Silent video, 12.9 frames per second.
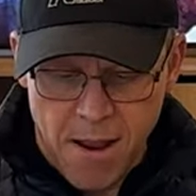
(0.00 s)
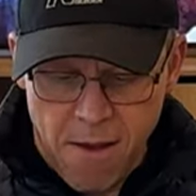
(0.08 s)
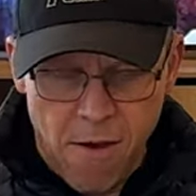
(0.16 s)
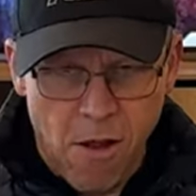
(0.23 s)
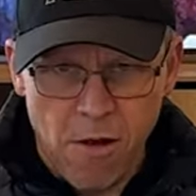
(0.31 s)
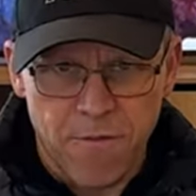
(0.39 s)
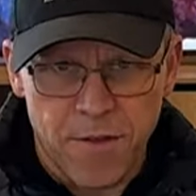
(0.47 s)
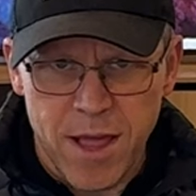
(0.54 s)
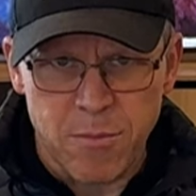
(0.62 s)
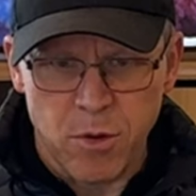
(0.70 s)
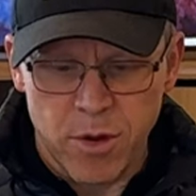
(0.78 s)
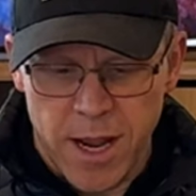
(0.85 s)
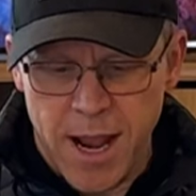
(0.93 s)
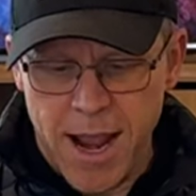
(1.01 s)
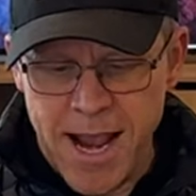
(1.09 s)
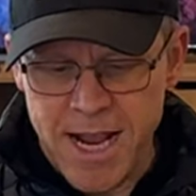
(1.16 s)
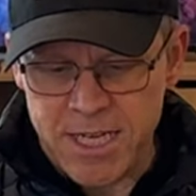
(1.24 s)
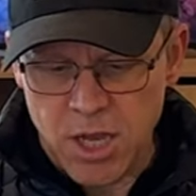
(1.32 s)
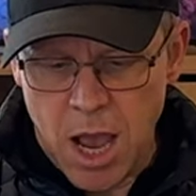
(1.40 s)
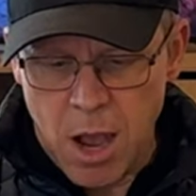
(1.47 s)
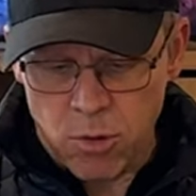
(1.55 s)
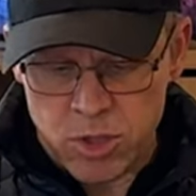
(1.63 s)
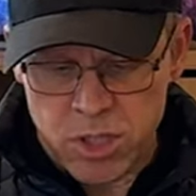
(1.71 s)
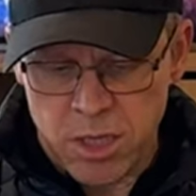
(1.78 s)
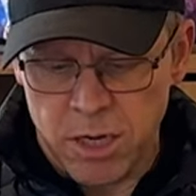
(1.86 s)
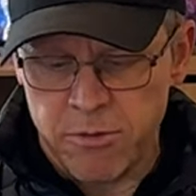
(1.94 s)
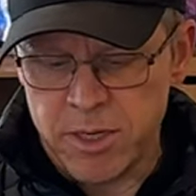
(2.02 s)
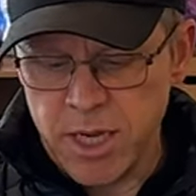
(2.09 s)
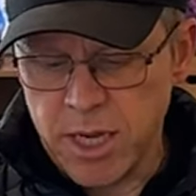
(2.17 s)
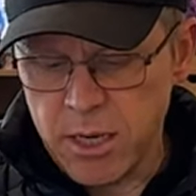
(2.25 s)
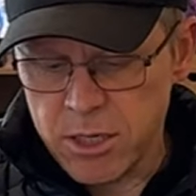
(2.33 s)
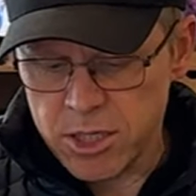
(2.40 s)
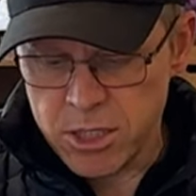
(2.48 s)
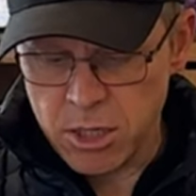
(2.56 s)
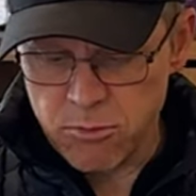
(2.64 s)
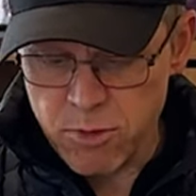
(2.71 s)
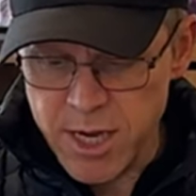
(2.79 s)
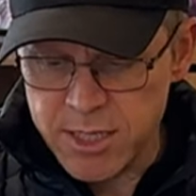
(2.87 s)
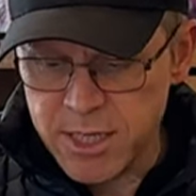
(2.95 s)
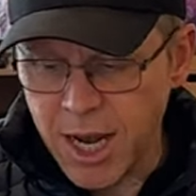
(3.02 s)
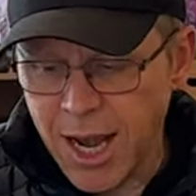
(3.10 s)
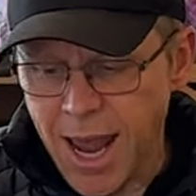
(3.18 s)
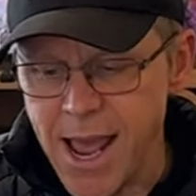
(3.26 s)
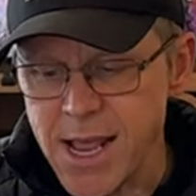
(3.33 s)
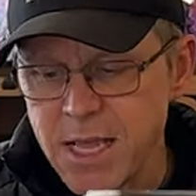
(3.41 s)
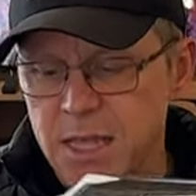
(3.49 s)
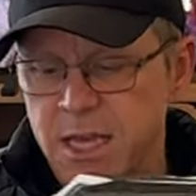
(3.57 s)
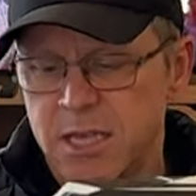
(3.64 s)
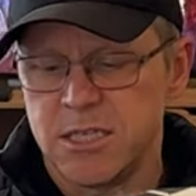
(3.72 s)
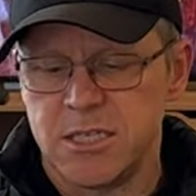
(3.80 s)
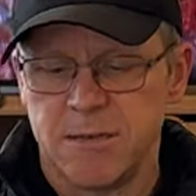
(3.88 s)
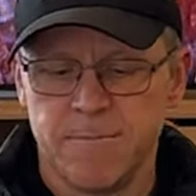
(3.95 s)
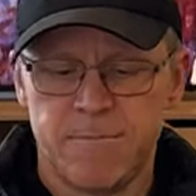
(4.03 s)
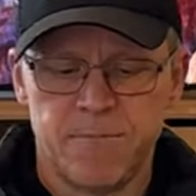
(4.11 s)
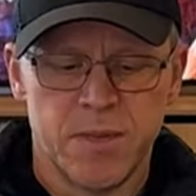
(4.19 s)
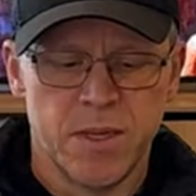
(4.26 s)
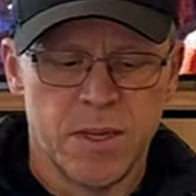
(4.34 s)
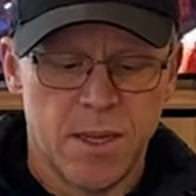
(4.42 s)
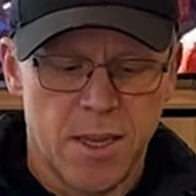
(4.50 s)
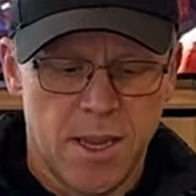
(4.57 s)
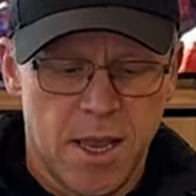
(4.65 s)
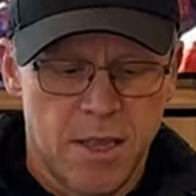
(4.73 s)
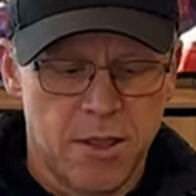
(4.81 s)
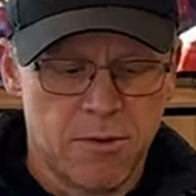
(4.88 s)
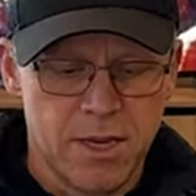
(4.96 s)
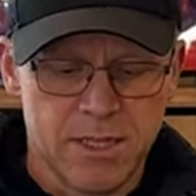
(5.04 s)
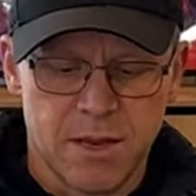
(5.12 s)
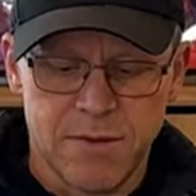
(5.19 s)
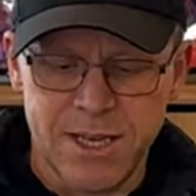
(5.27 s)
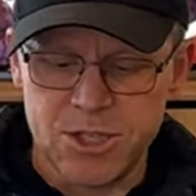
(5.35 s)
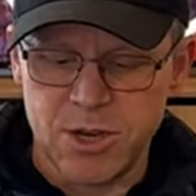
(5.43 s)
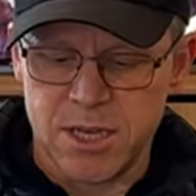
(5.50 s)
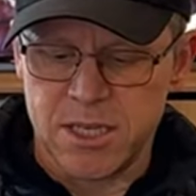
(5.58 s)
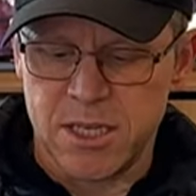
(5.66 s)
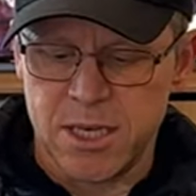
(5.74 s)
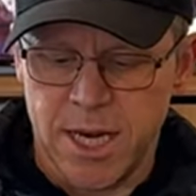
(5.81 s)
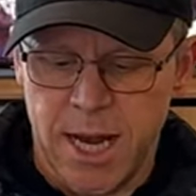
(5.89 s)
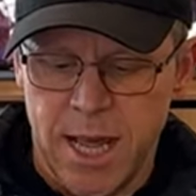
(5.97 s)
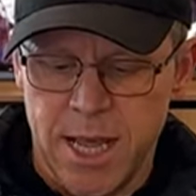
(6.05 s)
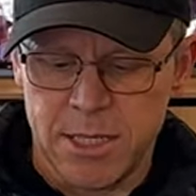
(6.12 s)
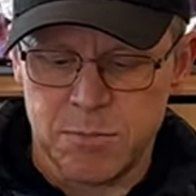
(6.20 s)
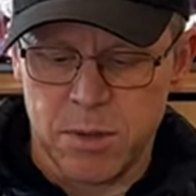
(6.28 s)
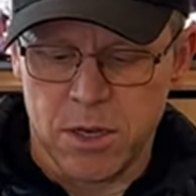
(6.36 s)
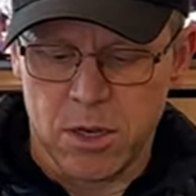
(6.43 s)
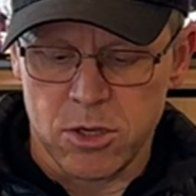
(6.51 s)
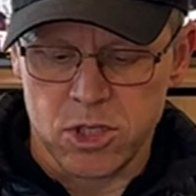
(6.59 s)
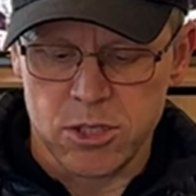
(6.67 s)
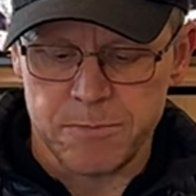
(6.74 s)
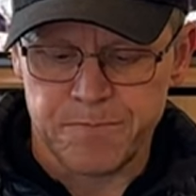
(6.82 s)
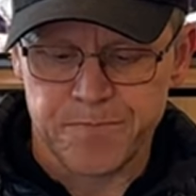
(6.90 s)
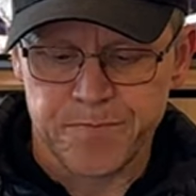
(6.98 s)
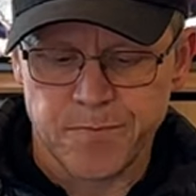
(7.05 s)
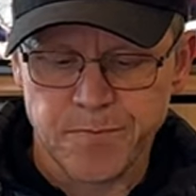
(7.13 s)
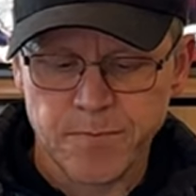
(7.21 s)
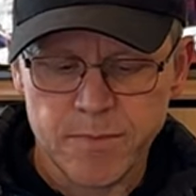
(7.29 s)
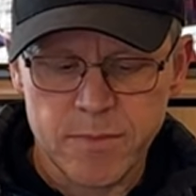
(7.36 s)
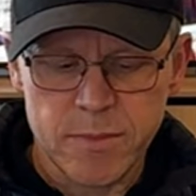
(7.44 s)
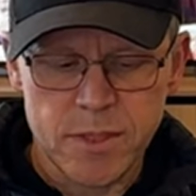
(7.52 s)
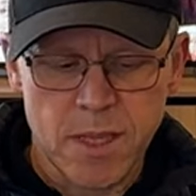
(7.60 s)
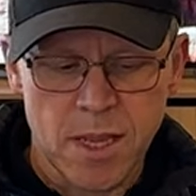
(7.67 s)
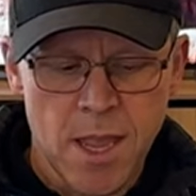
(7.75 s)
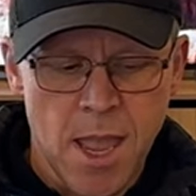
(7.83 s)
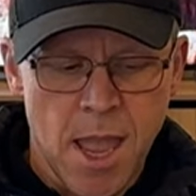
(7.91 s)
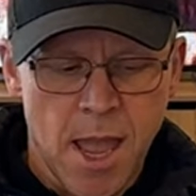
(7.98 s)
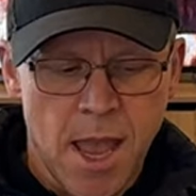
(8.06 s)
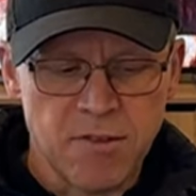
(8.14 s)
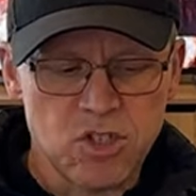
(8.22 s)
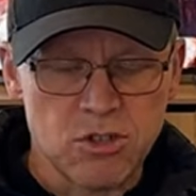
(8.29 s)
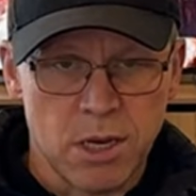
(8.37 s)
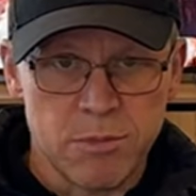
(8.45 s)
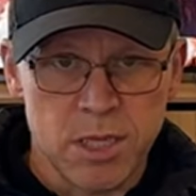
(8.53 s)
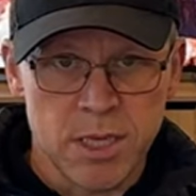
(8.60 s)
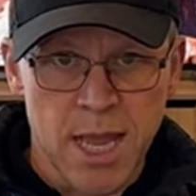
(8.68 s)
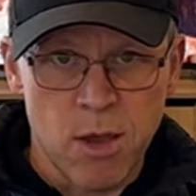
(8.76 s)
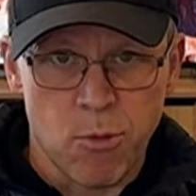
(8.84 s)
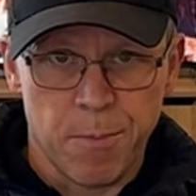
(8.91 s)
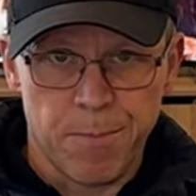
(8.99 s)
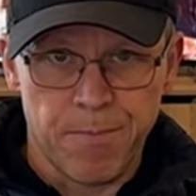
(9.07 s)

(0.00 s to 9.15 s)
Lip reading: All for that money, it is utterly ridiculous. And the reason I like this, and the reason I'm interested in it, is because I've stripped it down